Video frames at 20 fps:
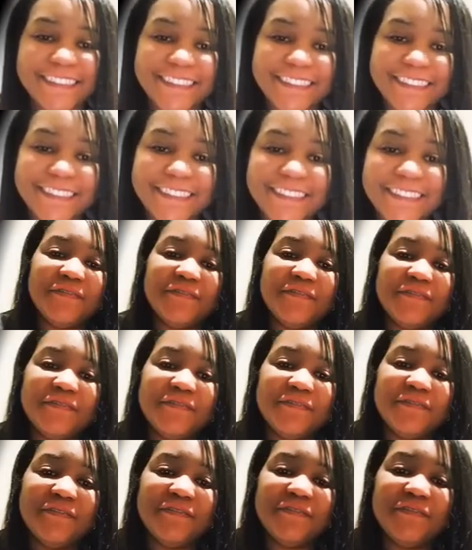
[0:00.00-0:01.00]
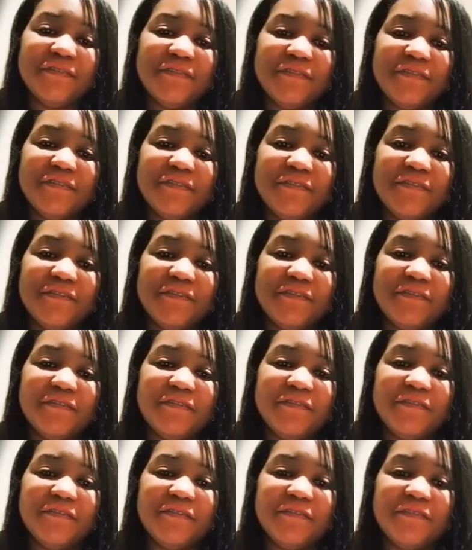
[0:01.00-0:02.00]

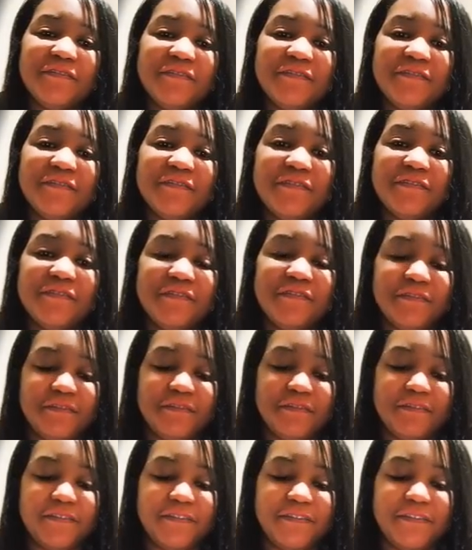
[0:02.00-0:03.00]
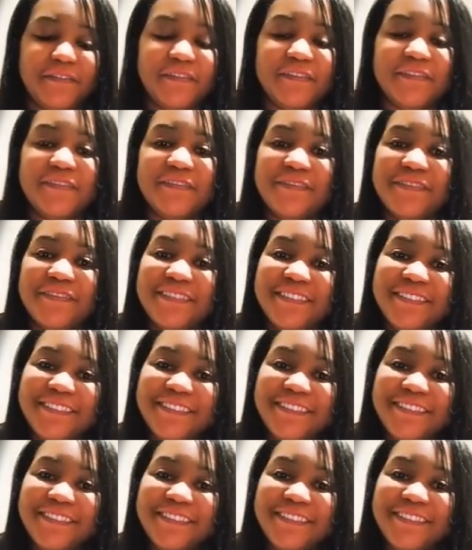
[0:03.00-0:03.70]
(silent)